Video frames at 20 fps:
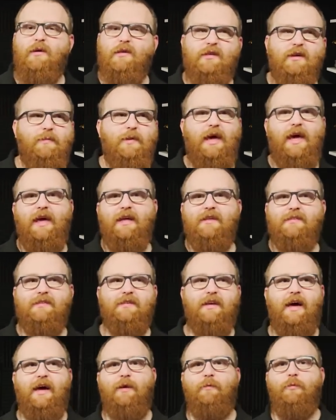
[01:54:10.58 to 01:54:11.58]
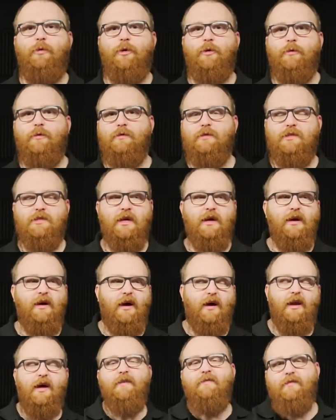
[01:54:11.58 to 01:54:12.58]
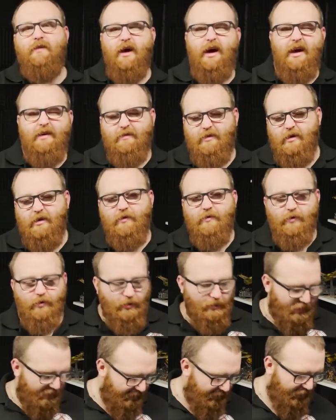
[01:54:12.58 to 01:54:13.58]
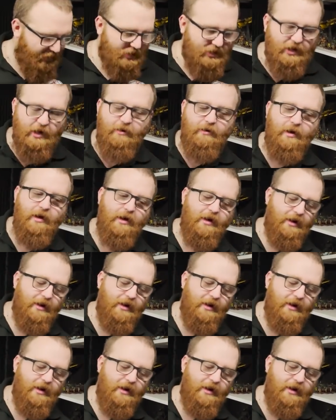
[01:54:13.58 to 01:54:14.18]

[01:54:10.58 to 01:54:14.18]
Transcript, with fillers: By the yeah. time he hits and wounds, and I've, I've got a four up in one, so